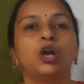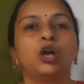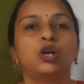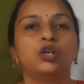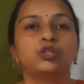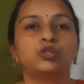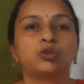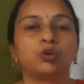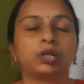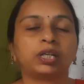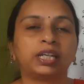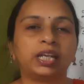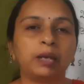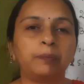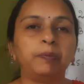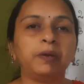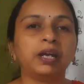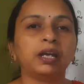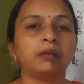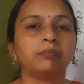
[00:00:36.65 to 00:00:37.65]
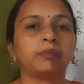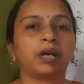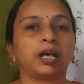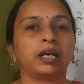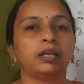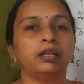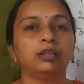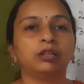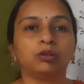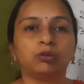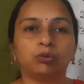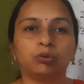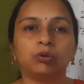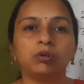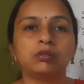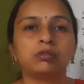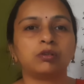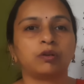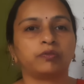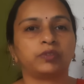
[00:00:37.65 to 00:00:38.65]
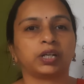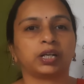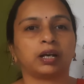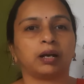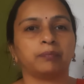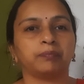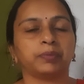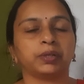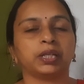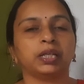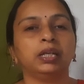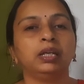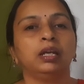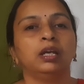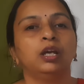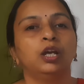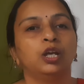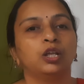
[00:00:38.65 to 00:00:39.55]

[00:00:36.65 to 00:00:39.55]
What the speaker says: So, keeping in mind the goals of the company,